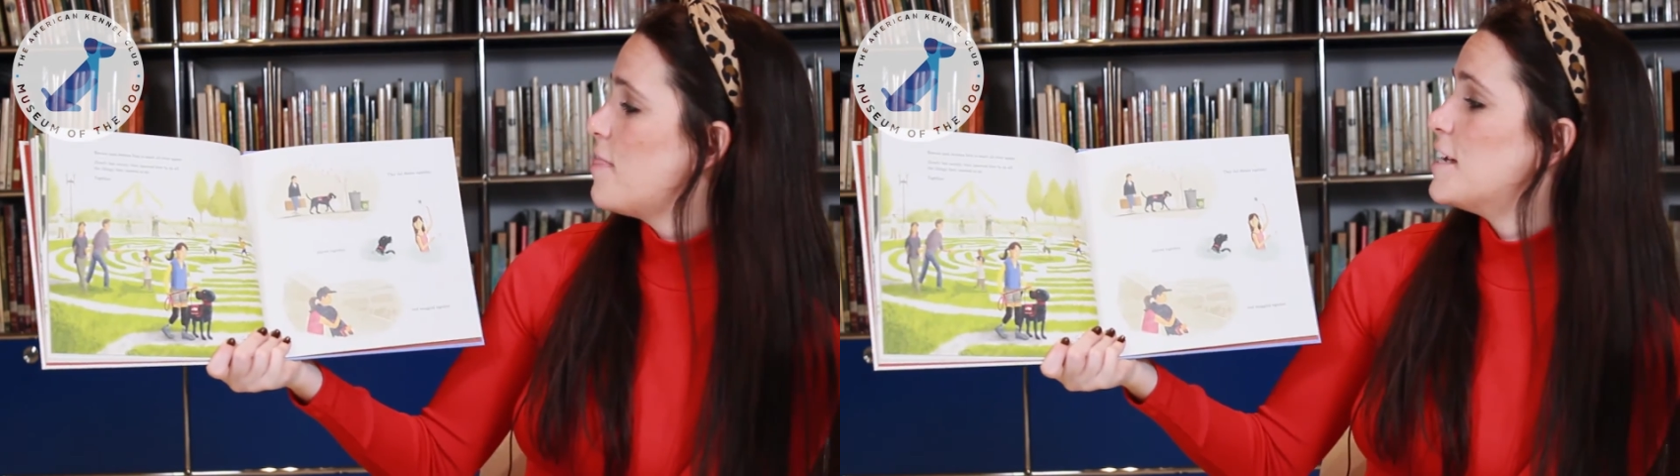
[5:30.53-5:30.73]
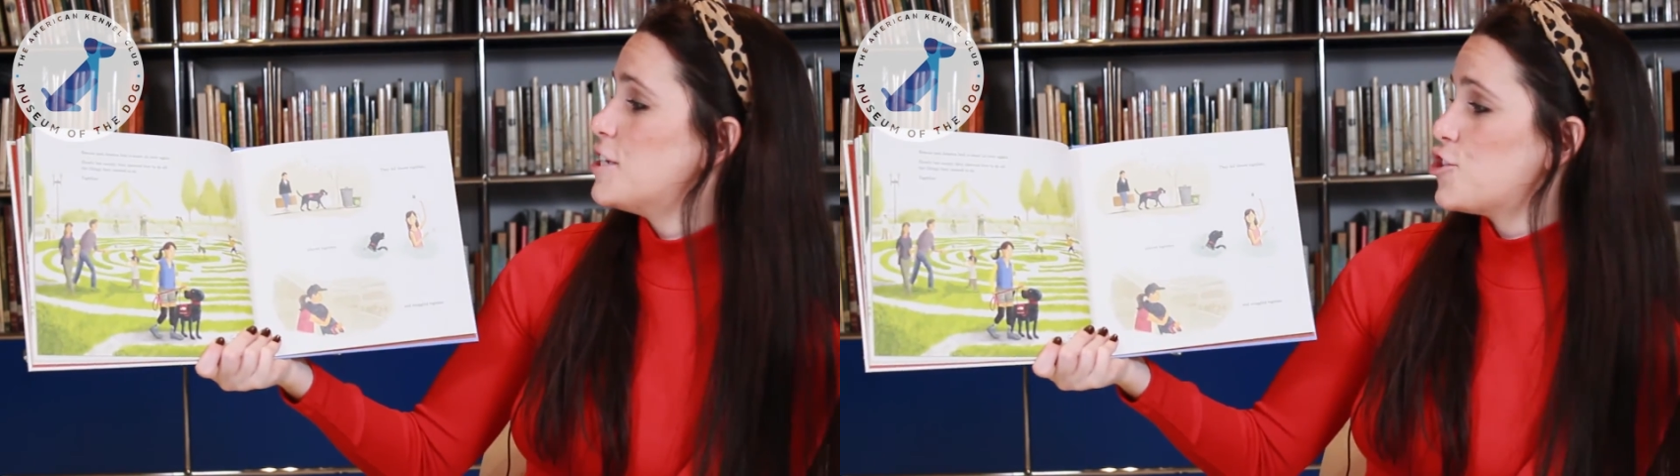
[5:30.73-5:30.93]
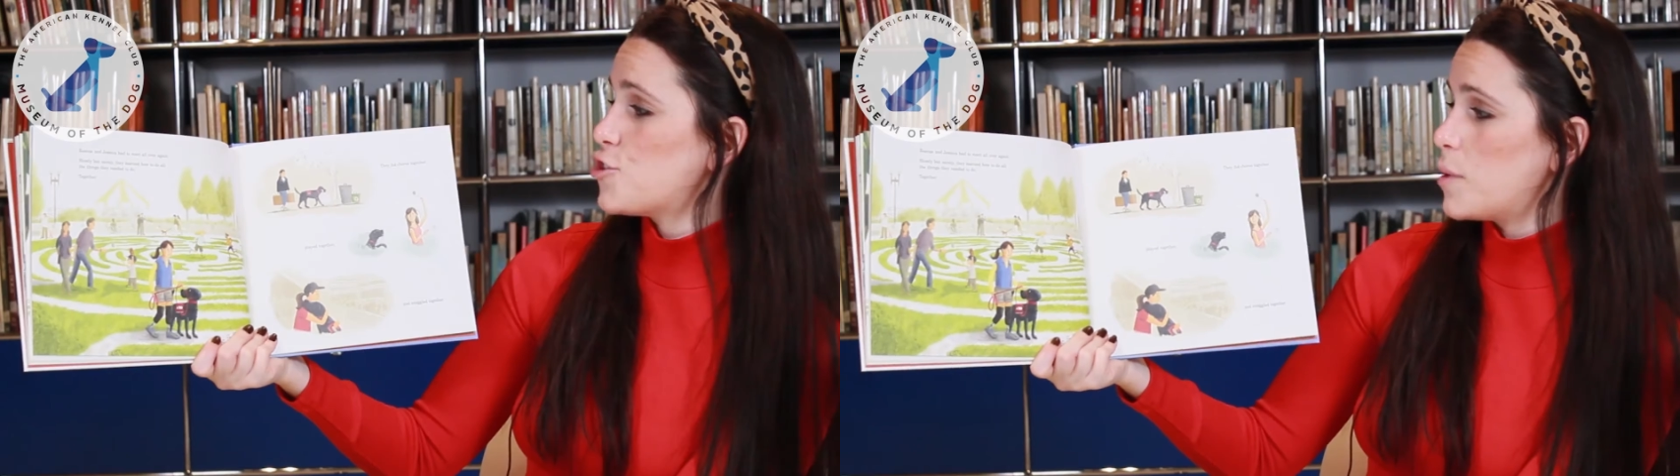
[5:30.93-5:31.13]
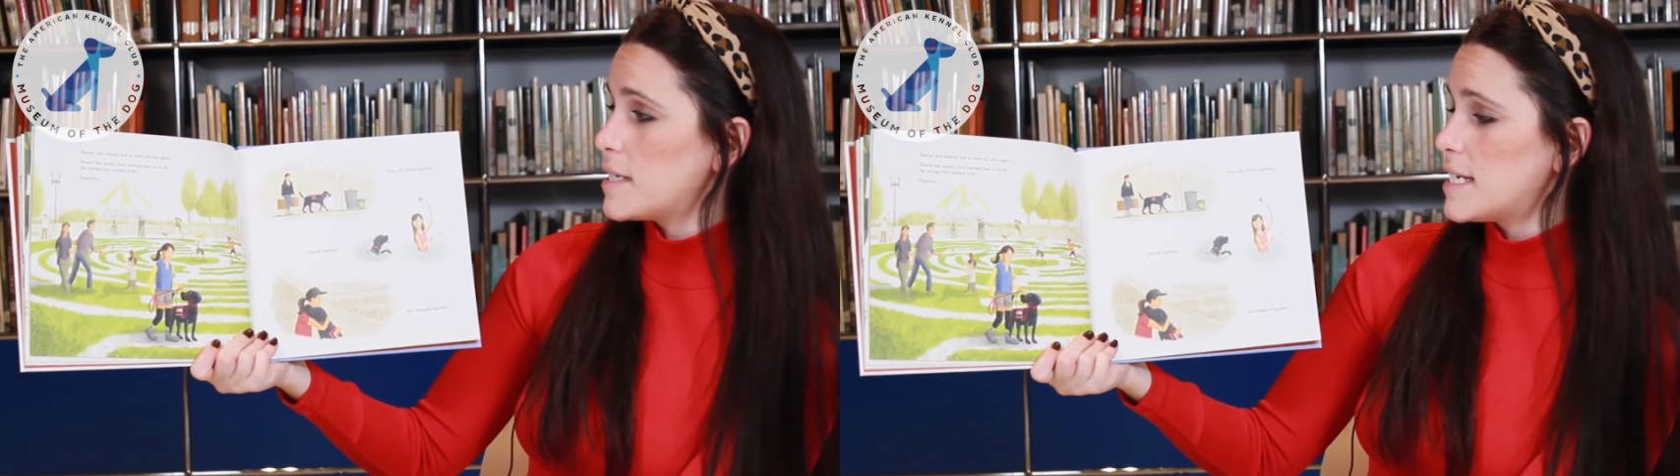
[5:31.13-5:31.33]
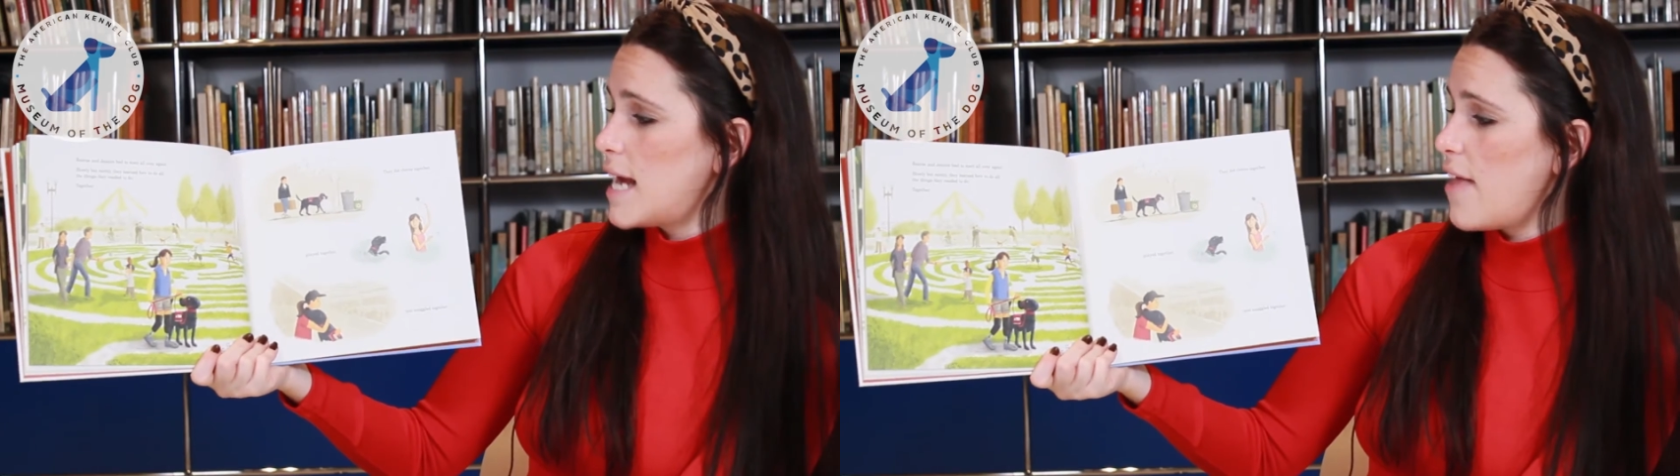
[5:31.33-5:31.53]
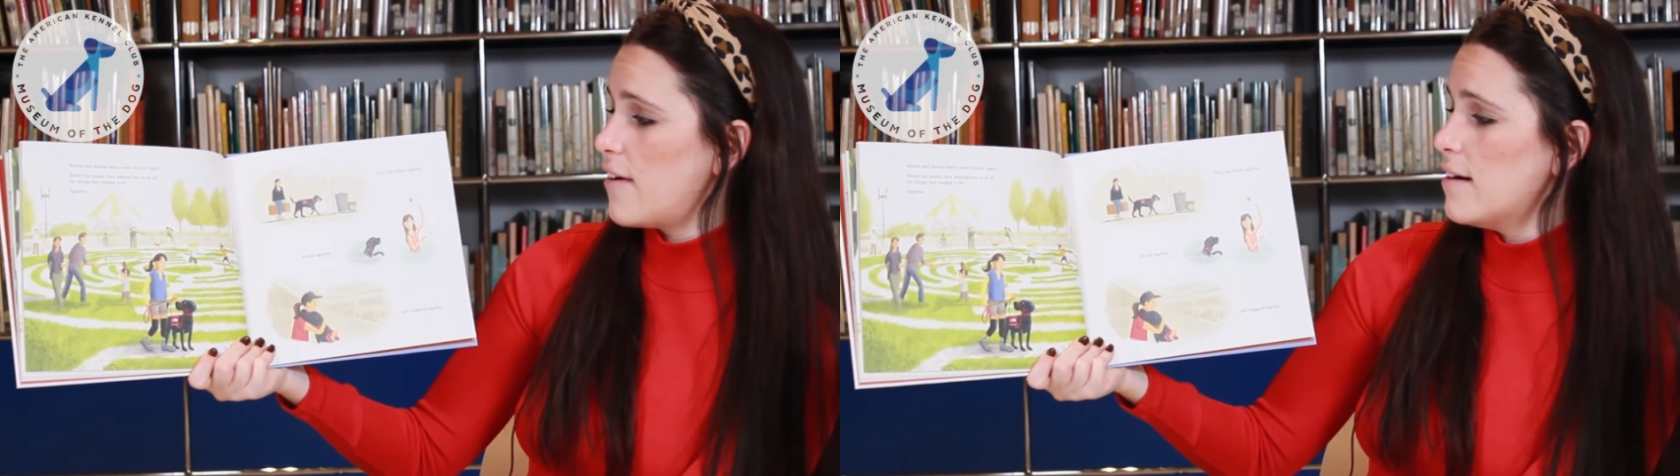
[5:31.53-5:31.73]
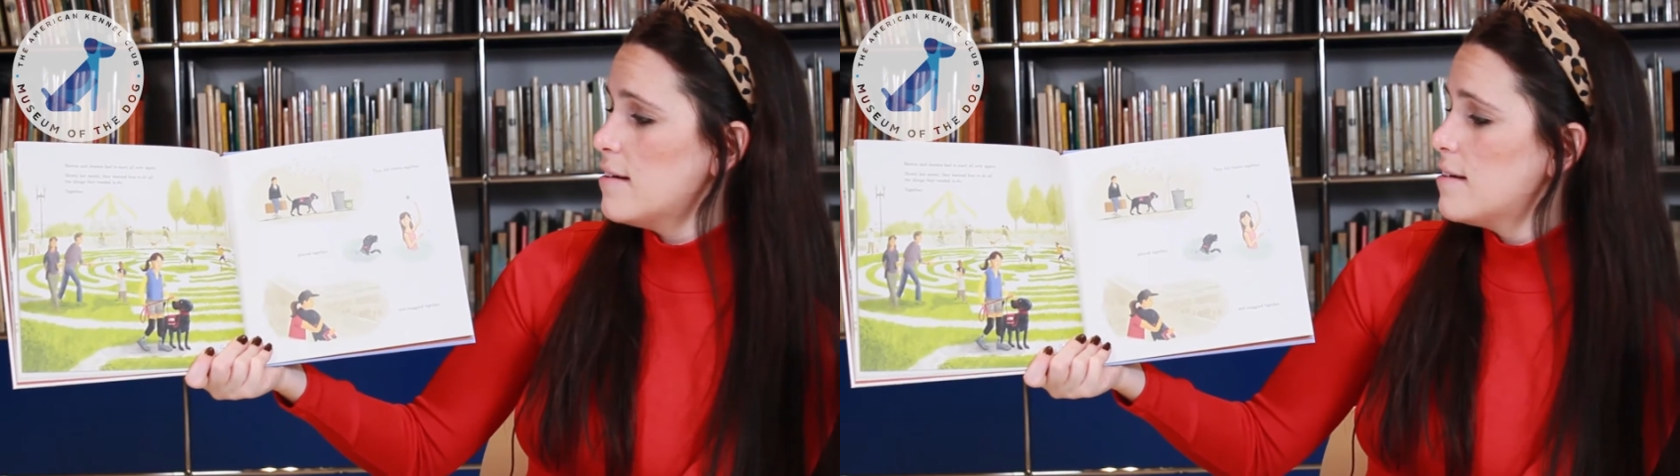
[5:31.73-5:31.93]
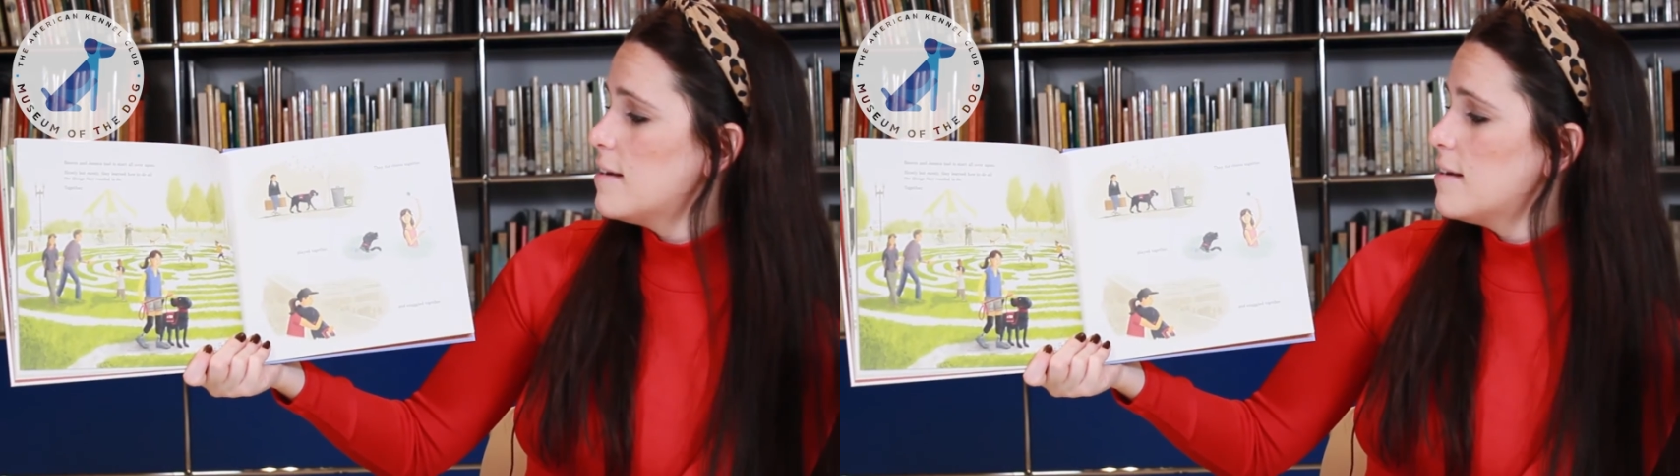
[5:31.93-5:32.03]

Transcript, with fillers: They did chores together,